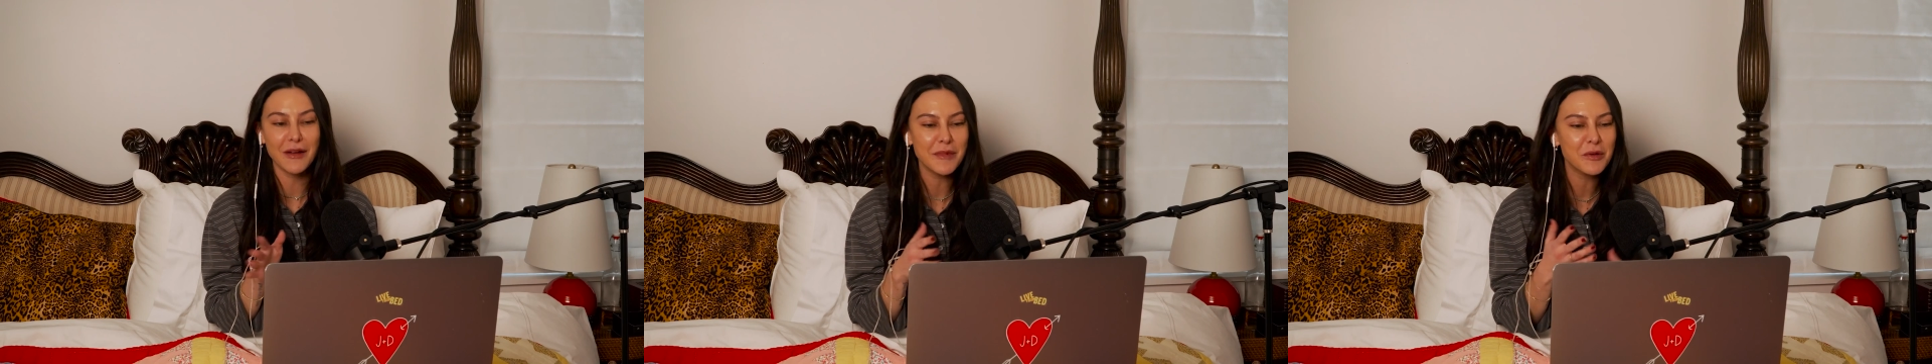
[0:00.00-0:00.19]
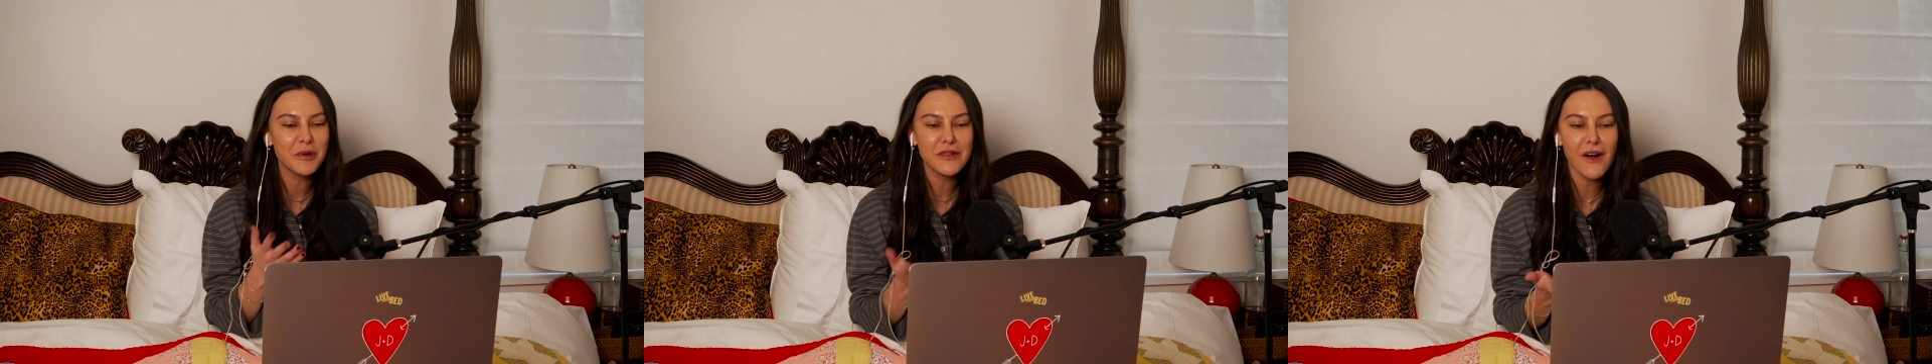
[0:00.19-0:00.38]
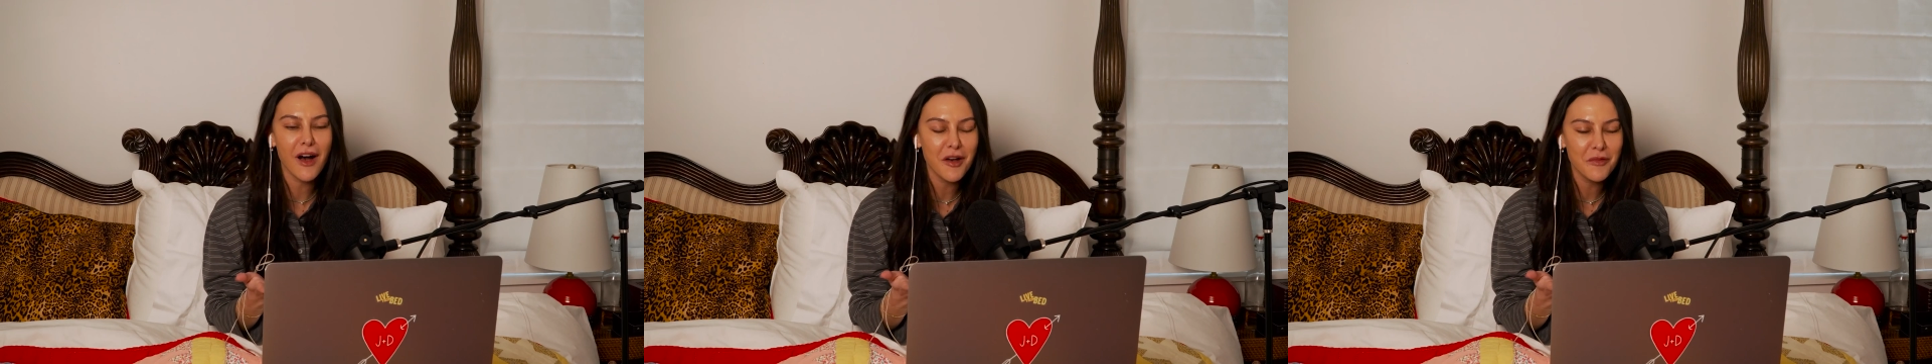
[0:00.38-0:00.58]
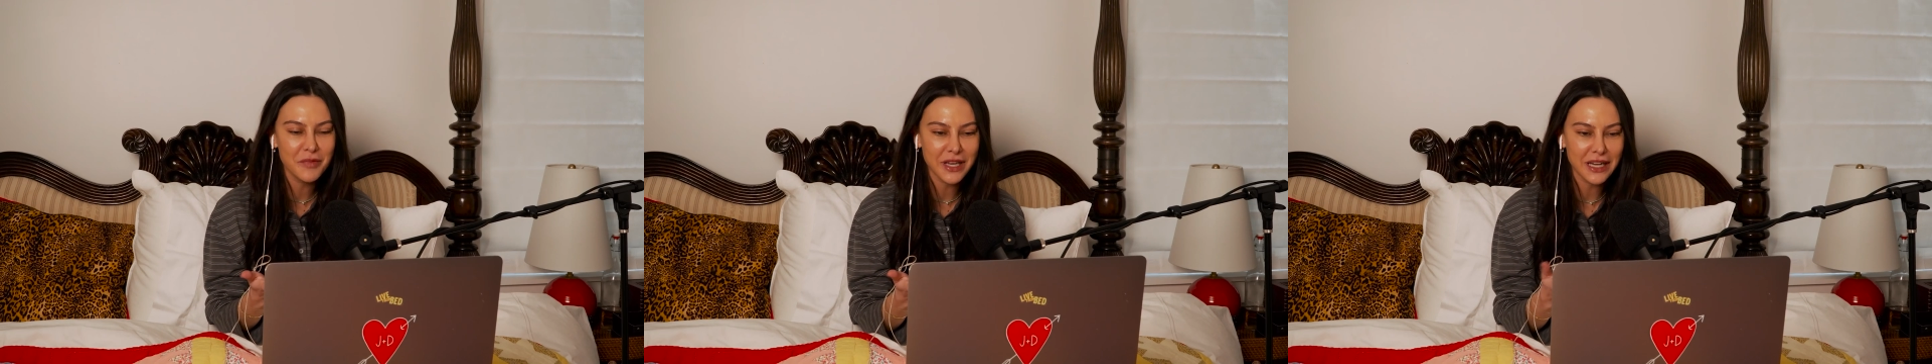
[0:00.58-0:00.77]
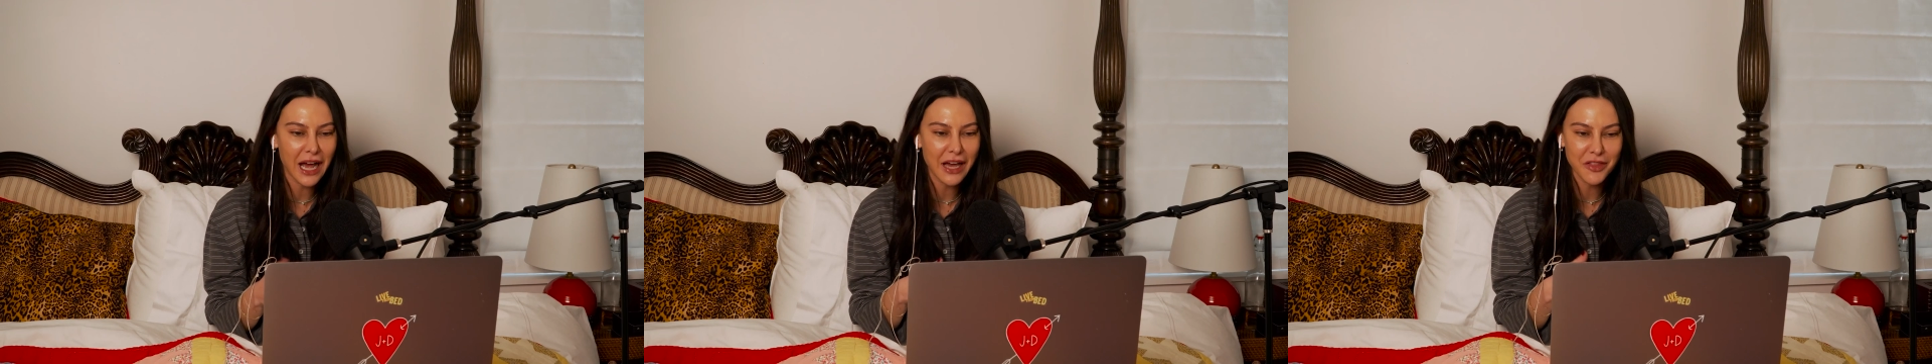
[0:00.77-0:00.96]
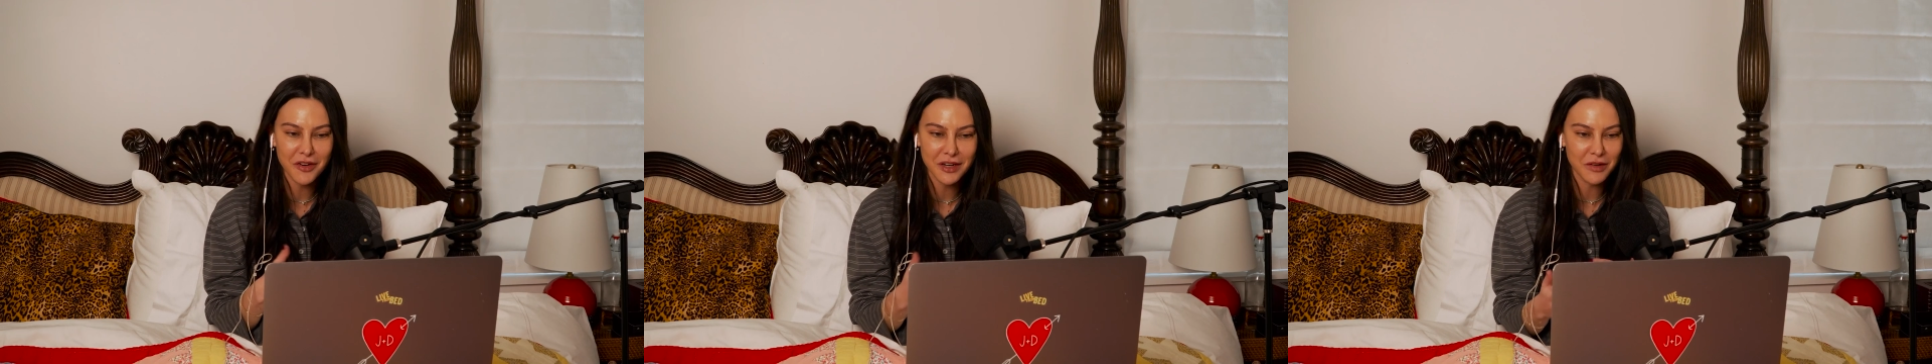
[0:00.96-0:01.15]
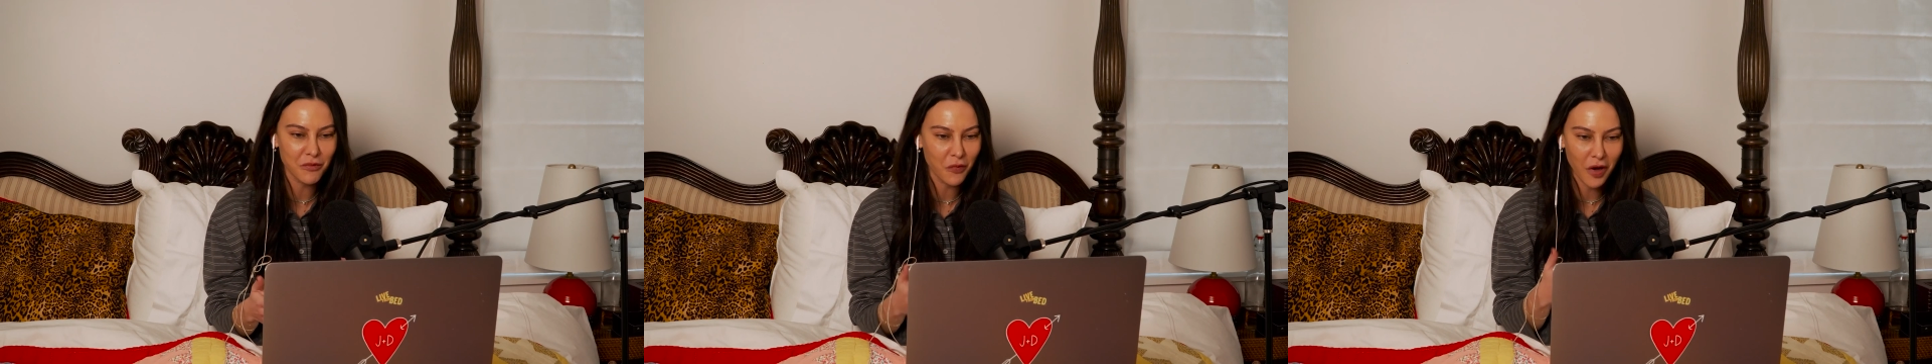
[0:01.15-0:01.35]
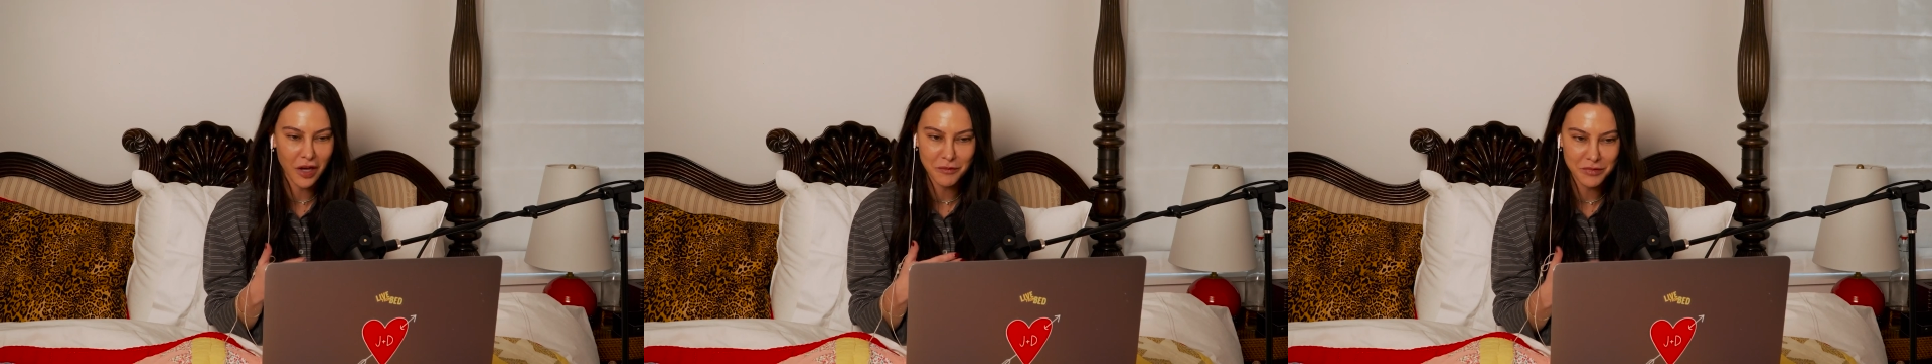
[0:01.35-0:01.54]
I mean, we've all been either
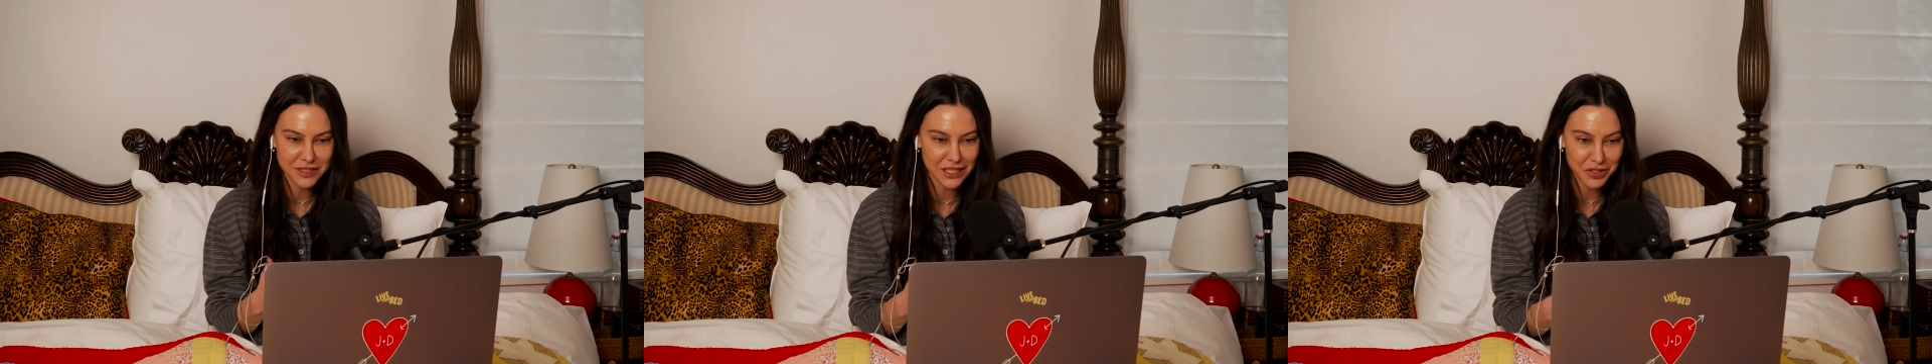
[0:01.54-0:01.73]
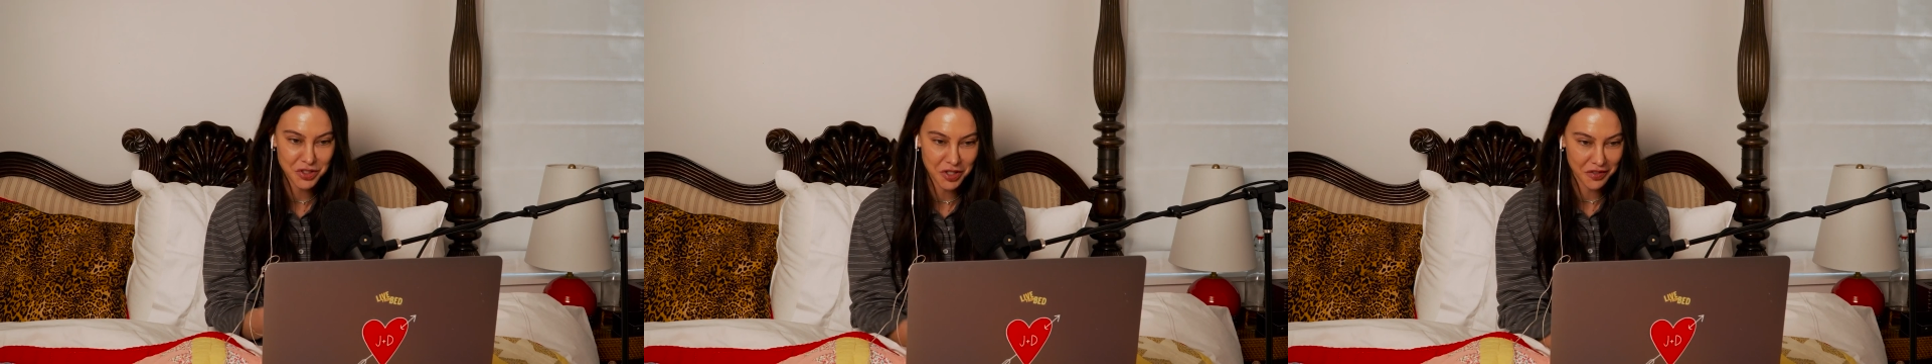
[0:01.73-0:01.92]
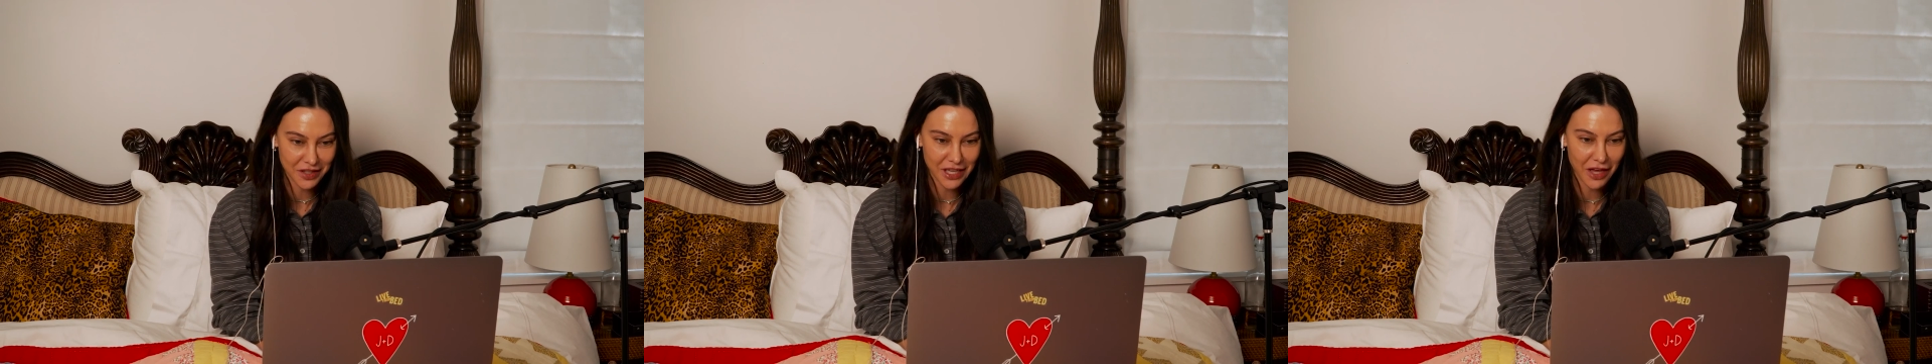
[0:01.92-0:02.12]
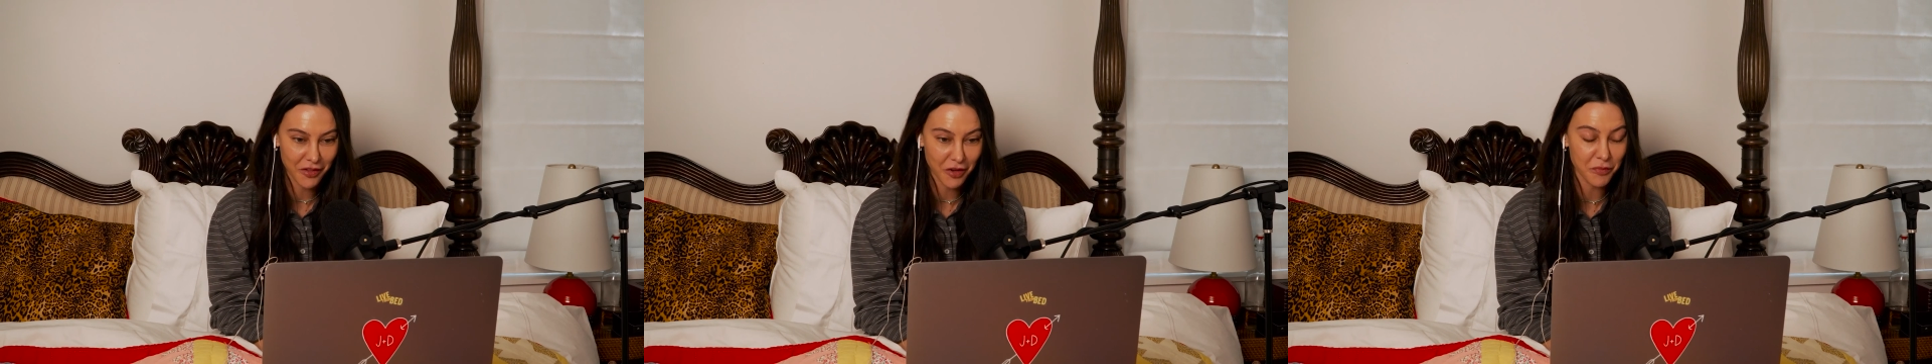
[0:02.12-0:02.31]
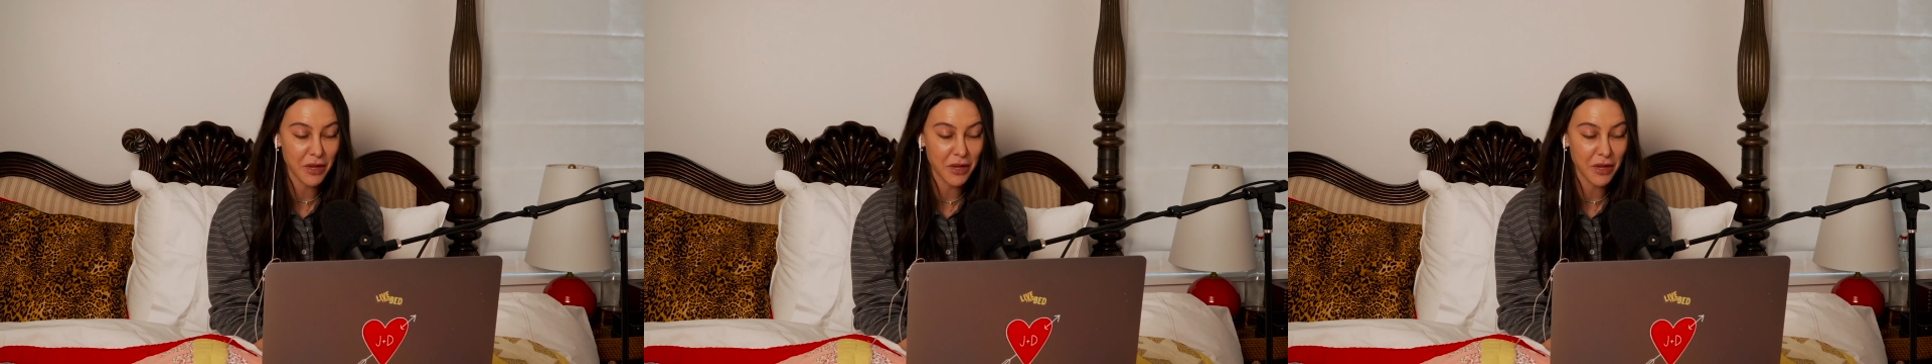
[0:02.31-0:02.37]
in one position or the other,